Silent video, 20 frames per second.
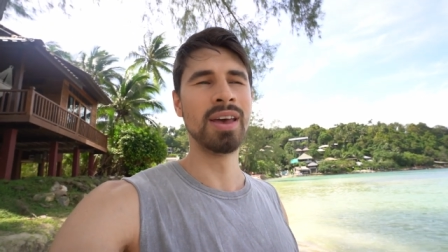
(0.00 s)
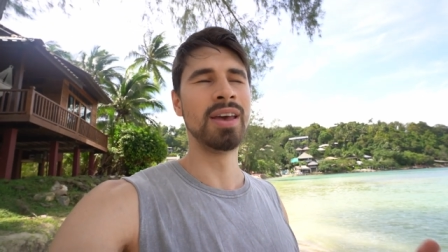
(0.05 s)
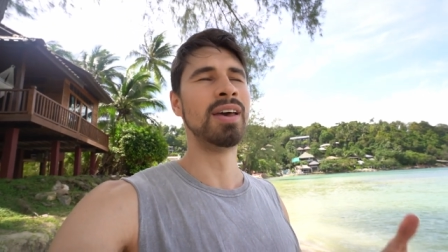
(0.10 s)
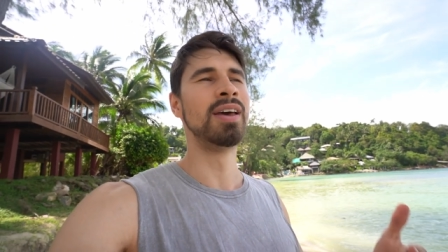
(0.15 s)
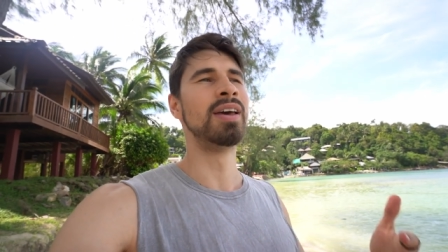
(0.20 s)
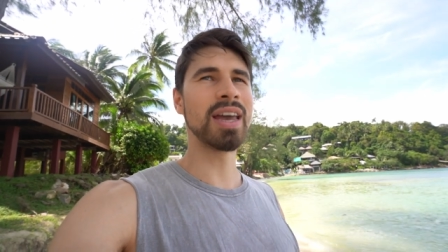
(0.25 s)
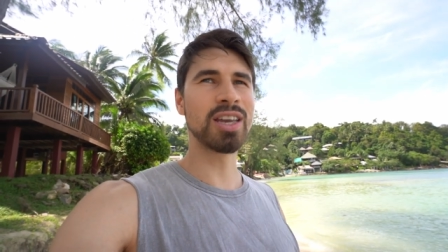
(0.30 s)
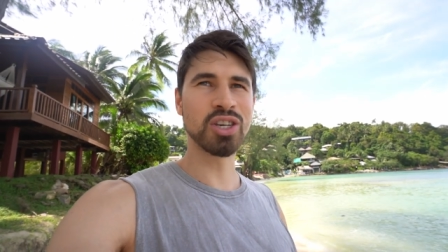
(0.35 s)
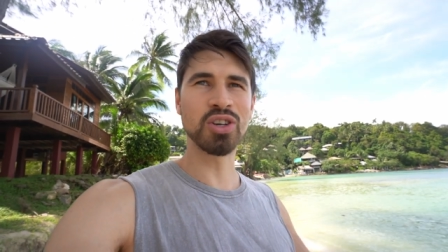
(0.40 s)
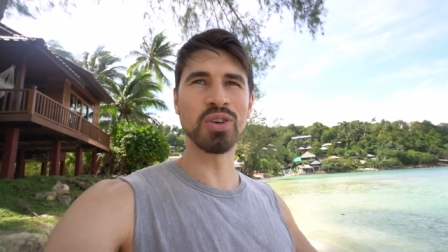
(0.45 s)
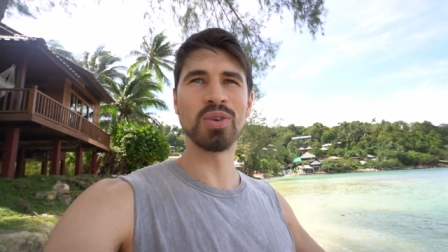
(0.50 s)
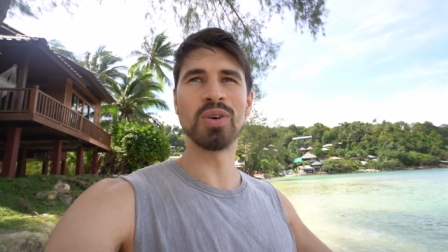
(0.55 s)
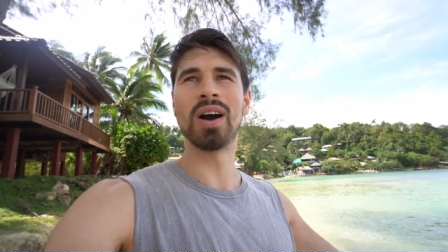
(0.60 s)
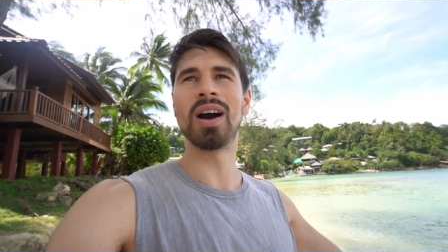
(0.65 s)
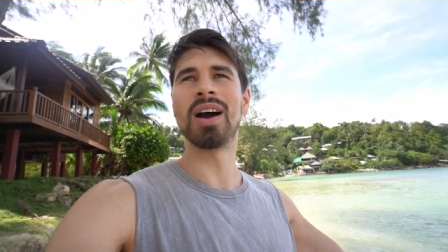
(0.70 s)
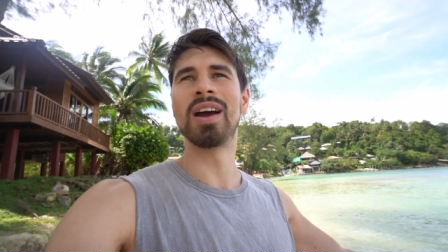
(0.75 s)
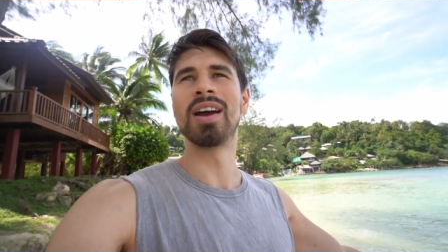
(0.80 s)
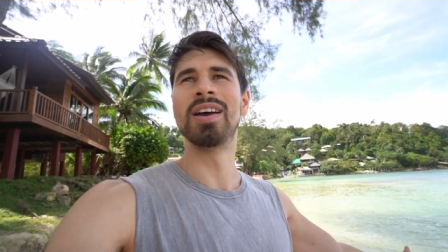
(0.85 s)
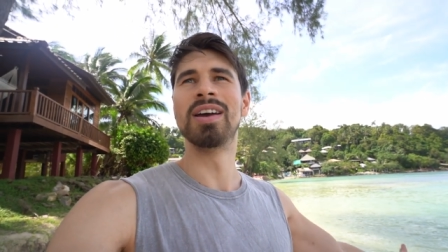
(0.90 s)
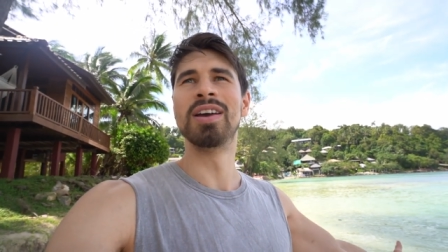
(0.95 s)
make
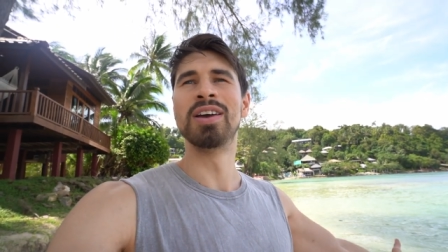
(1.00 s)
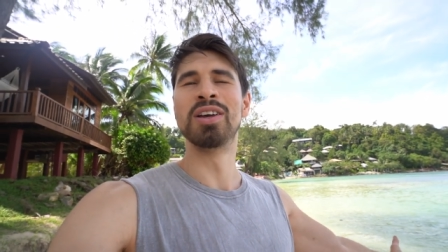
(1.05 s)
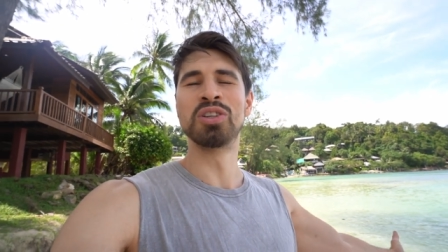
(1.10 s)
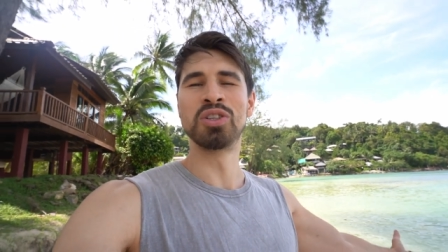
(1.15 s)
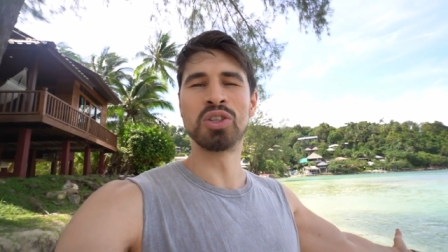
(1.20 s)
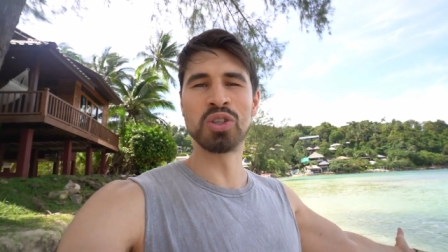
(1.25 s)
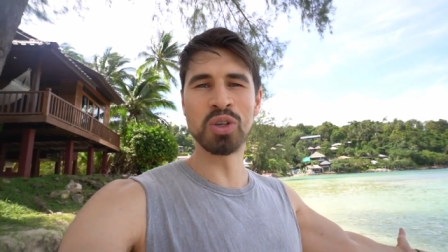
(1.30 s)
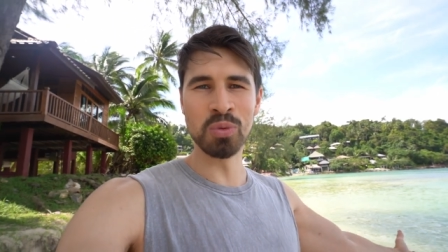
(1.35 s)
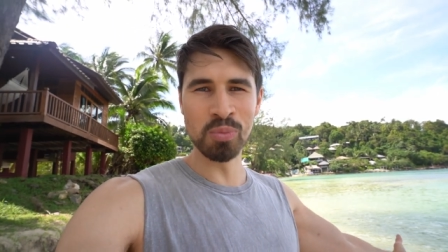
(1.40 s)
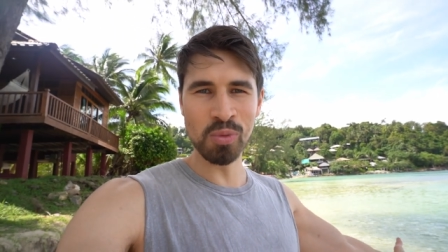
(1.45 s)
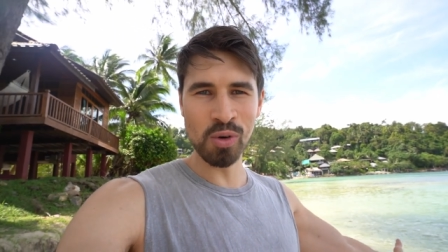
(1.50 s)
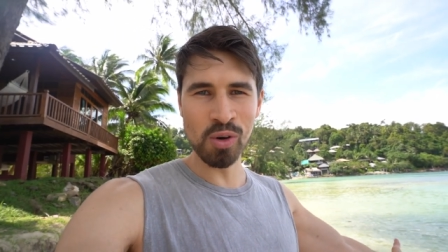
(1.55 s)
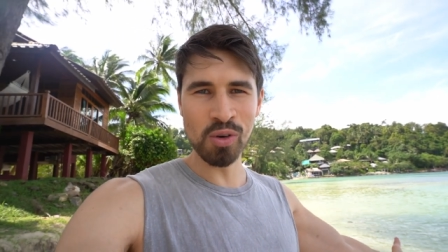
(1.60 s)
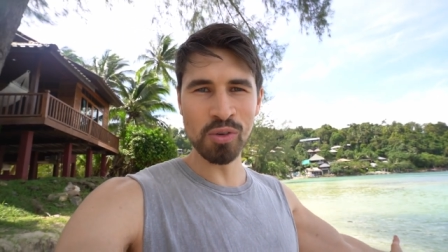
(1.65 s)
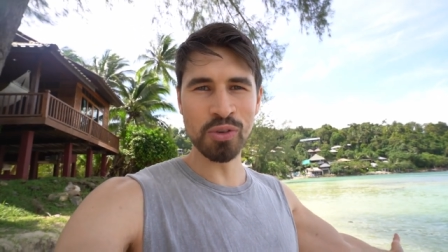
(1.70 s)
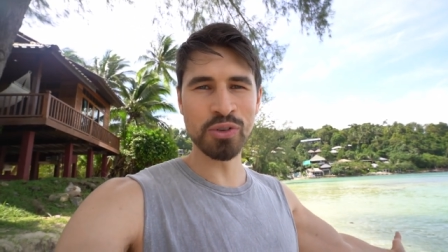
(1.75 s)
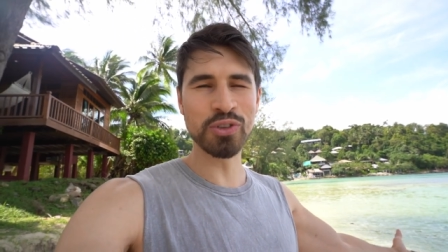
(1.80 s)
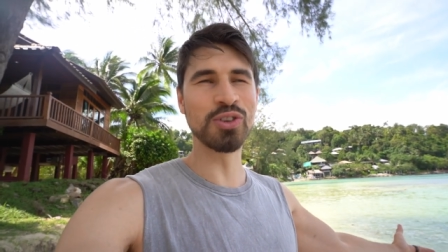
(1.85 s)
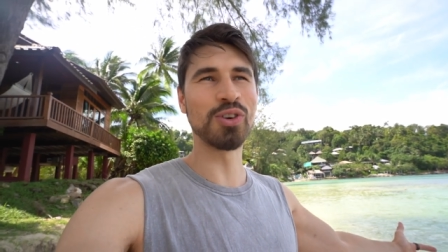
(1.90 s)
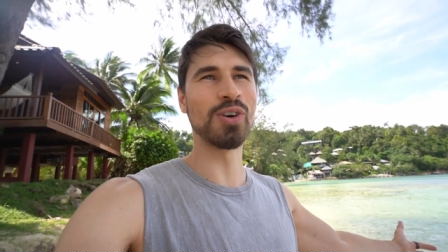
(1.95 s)
sure to
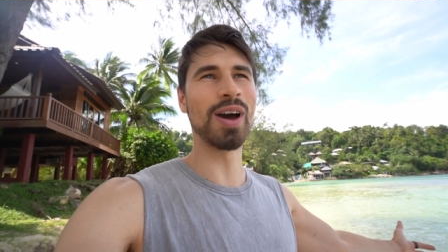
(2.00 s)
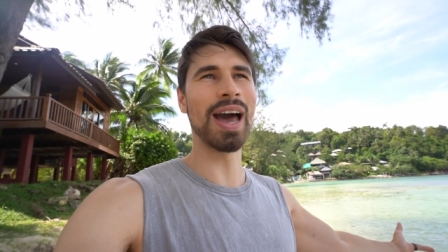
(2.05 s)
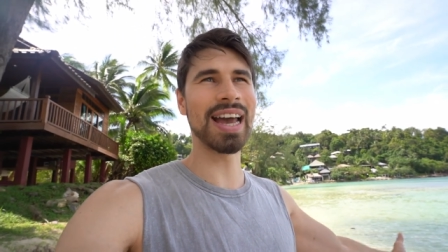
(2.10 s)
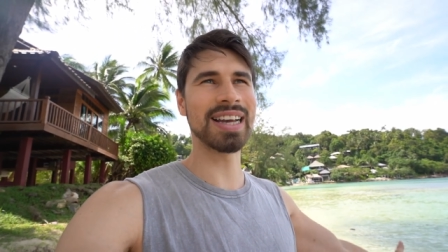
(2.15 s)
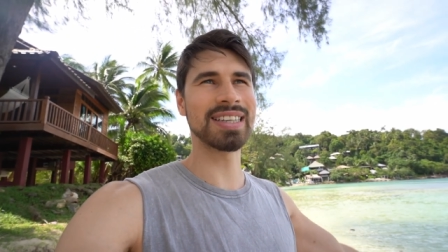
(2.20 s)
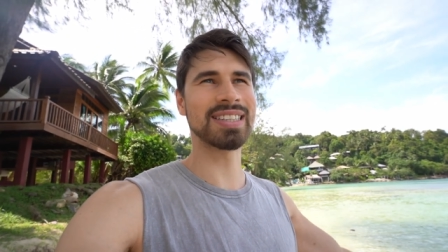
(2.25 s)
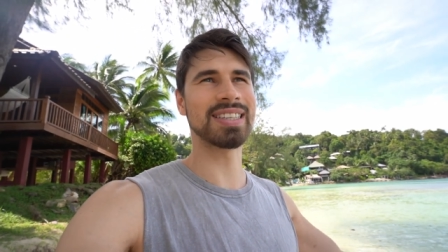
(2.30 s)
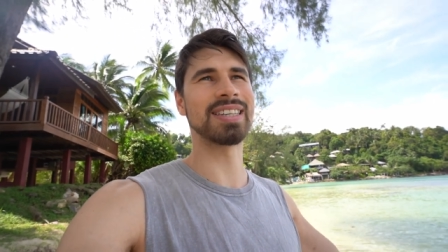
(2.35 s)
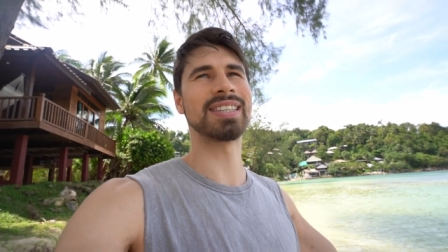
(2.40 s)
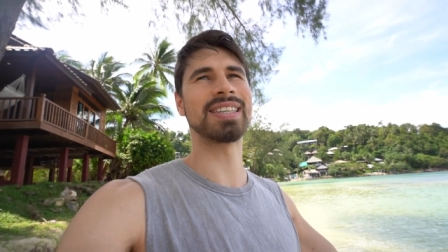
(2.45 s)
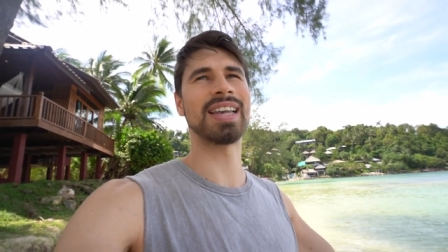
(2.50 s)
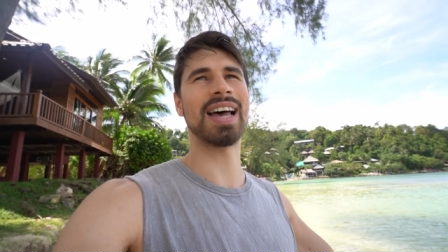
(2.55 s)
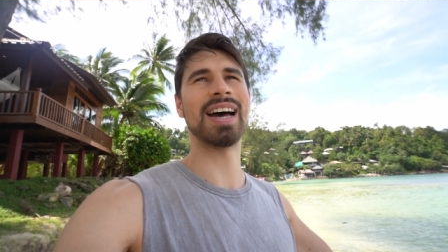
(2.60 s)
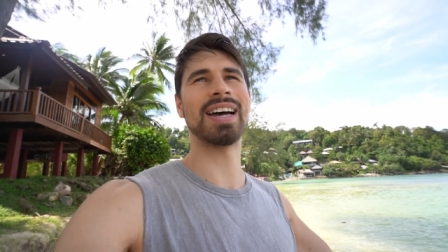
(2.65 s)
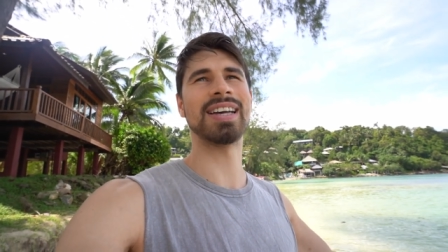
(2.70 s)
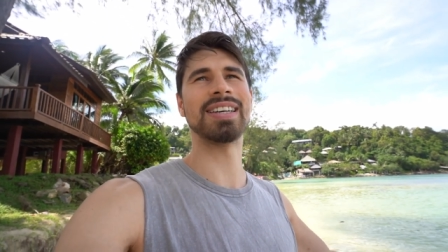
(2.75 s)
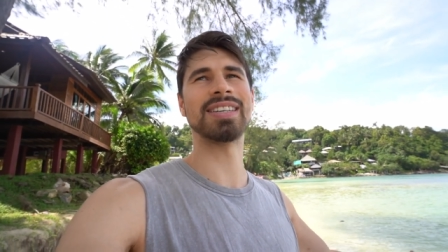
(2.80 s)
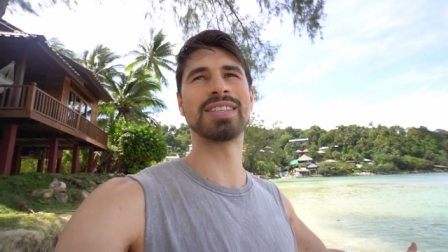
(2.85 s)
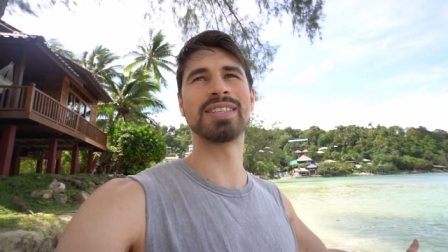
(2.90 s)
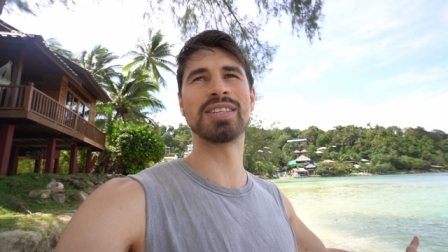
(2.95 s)
move, to
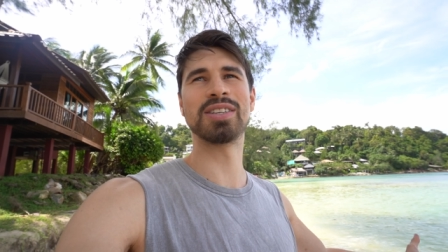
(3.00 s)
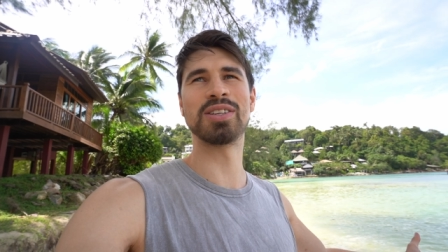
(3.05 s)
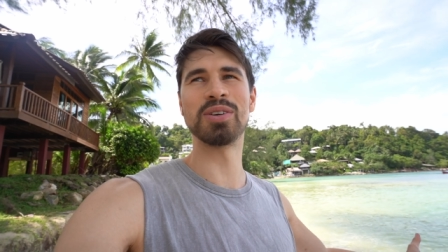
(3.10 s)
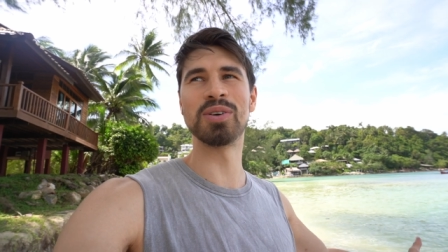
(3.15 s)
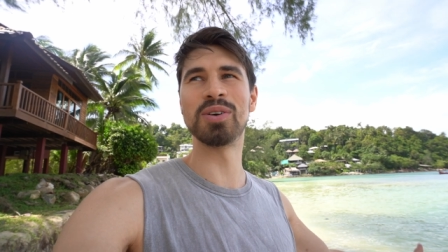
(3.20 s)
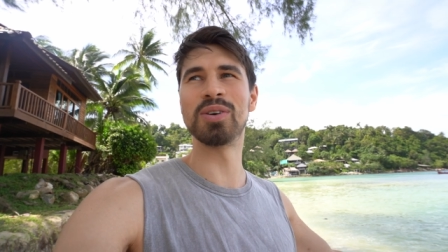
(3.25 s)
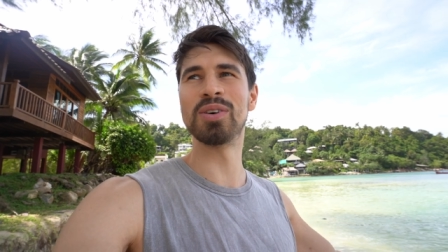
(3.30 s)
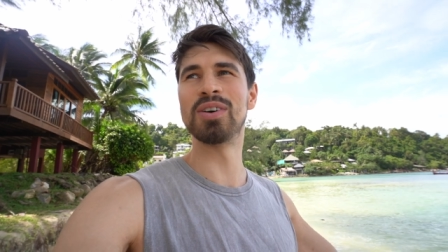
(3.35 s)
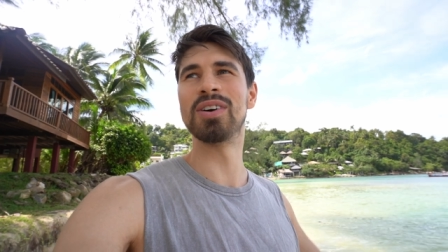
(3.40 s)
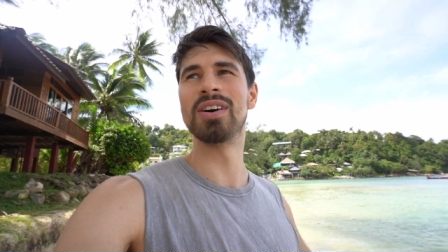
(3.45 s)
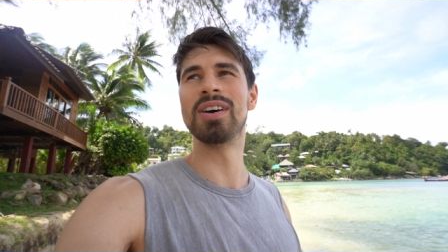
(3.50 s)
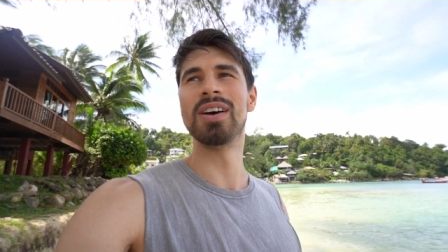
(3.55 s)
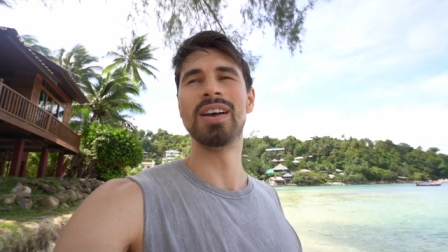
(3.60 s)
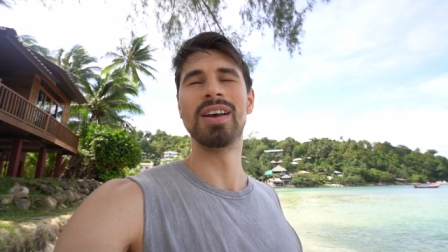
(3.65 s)
exercise, to